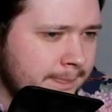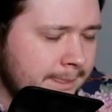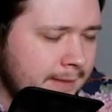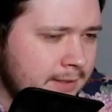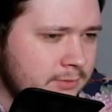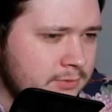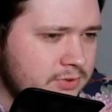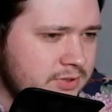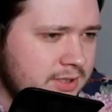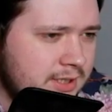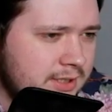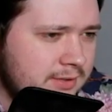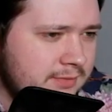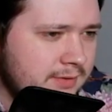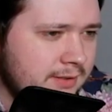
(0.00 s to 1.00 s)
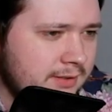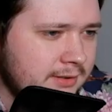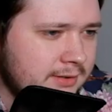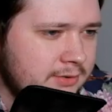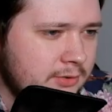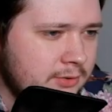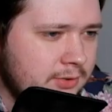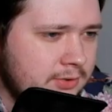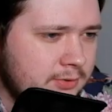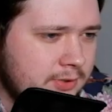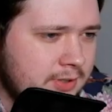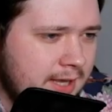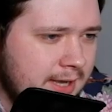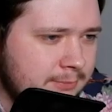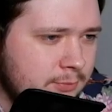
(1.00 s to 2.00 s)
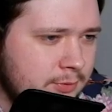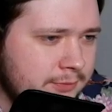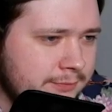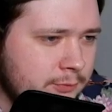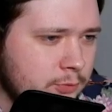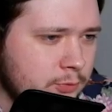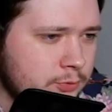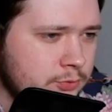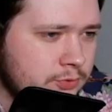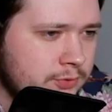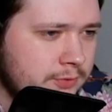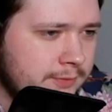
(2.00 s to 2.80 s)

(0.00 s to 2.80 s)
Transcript: I don't see anything. Your camera froze.